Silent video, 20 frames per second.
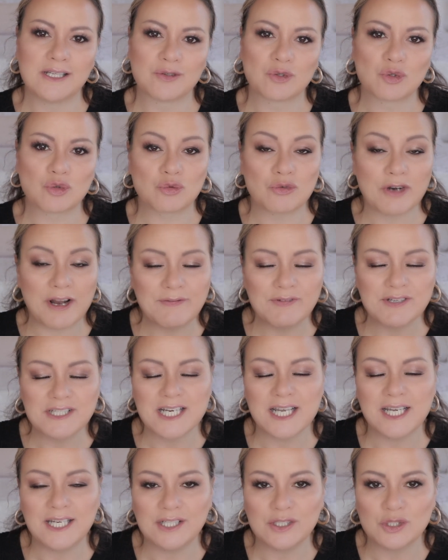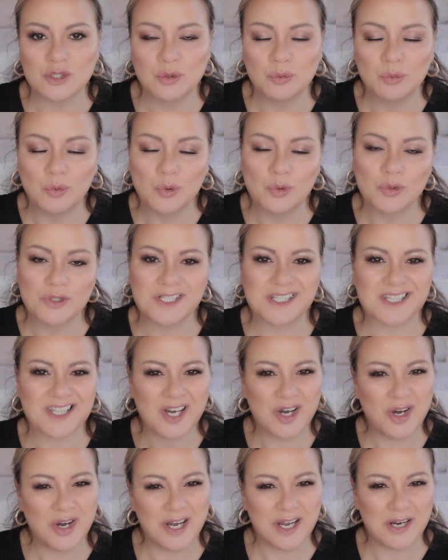gravitate towards the
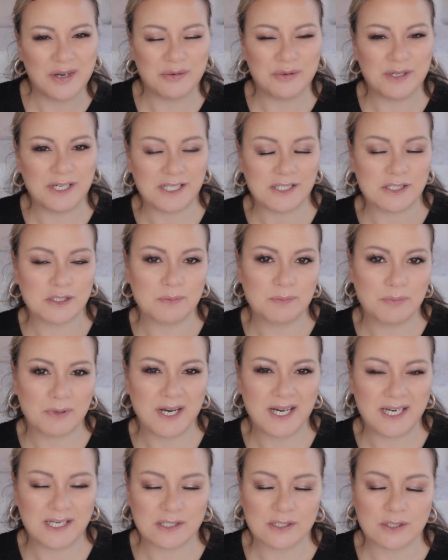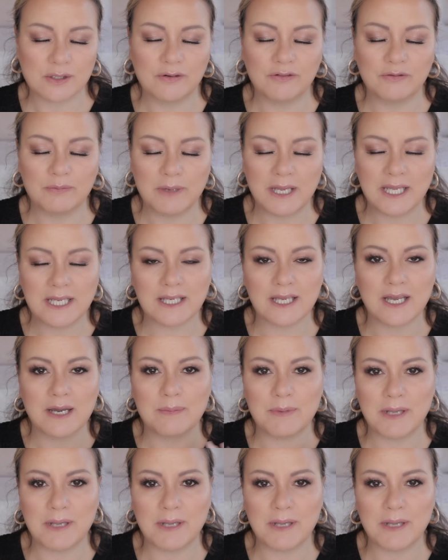higher end brands of makeup,